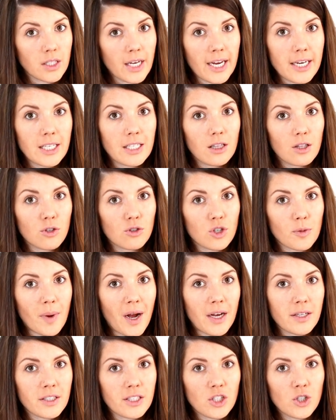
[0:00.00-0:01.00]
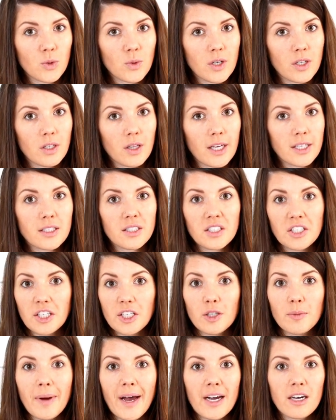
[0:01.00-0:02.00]
tiny little deposit you can like
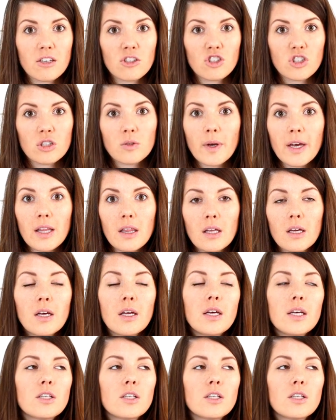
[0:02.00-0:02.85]
secure packages with.